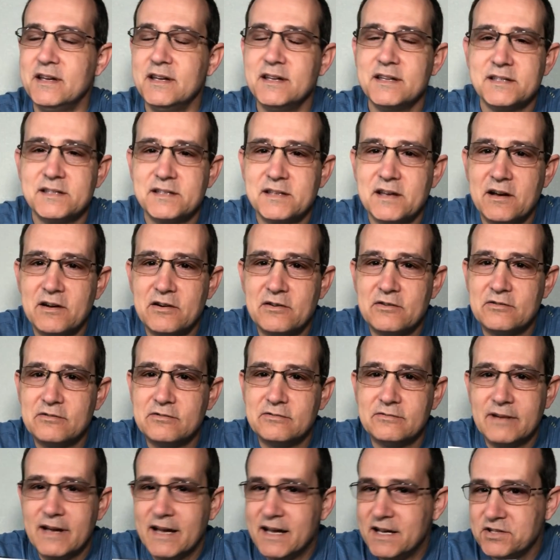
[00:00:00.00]

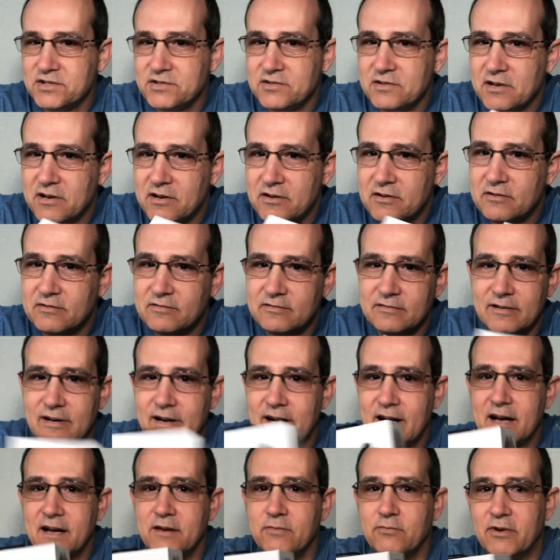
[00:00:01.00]
So, as you know,
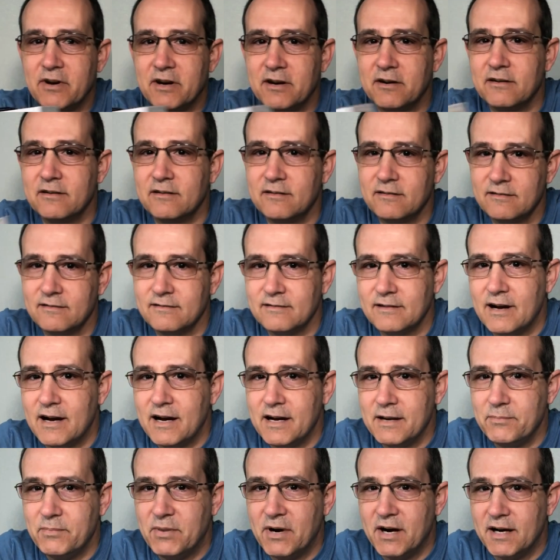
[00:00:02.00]
I wear
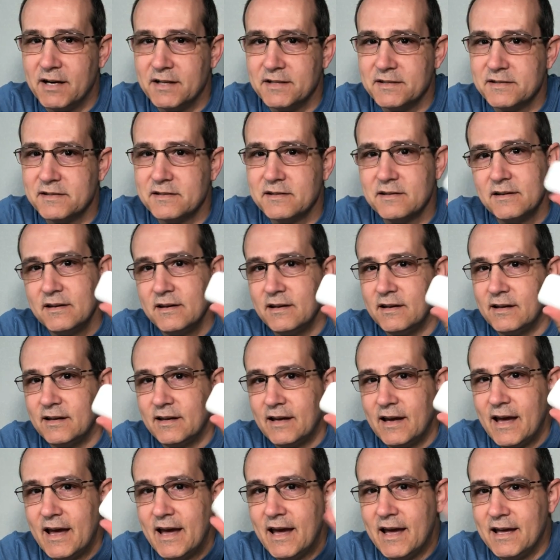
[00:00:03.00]
iPods,
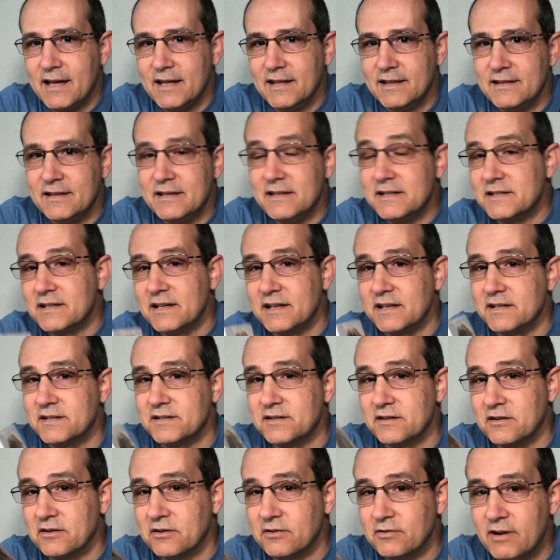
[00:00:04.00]
and these things
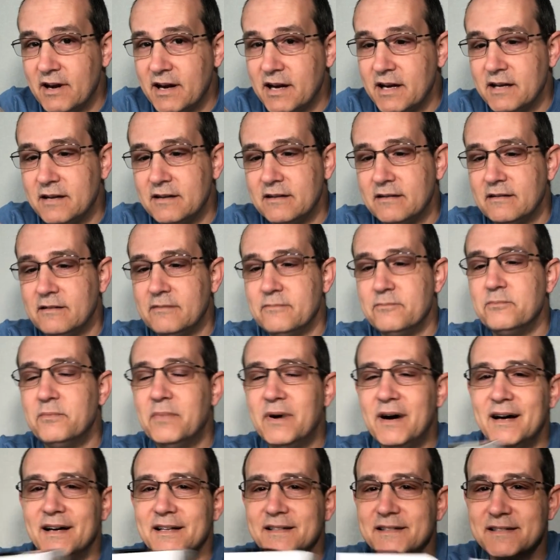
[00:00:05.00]
are great,
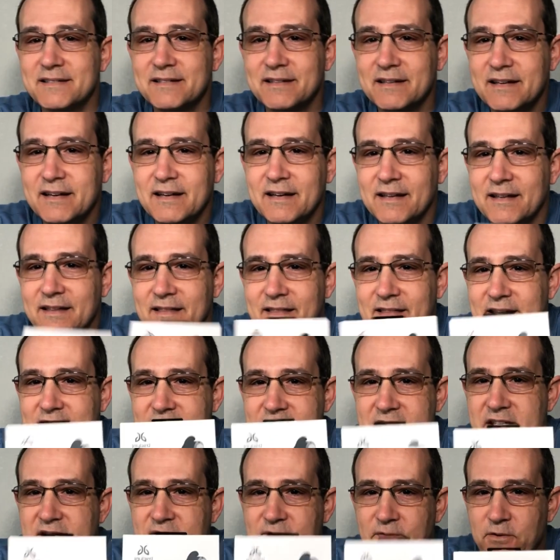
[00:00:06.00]
but
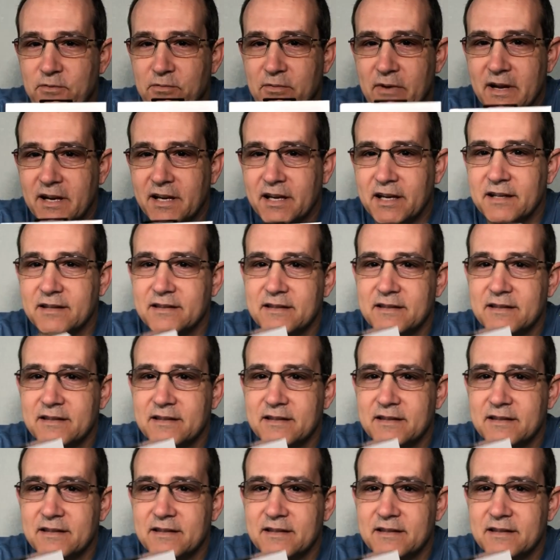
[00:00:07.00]
this is for running.